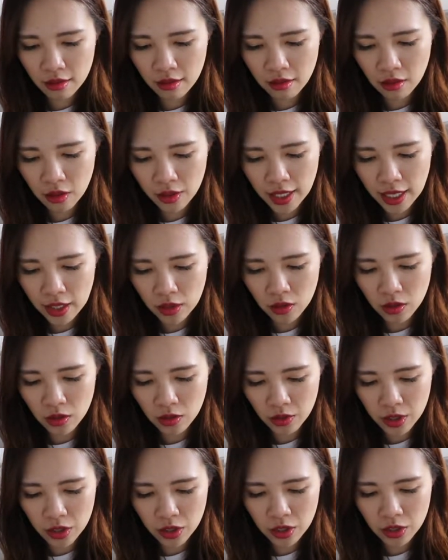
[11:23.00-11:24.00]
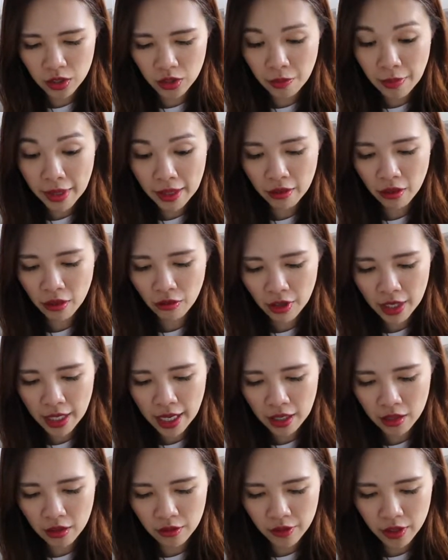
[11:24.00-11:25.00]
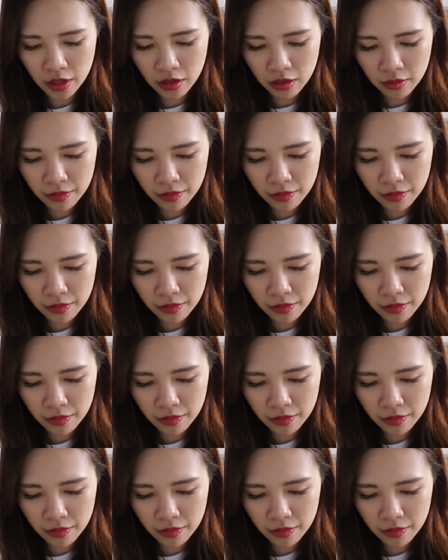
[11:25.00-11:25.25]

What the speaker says: Odango, which is you make 3 out of it.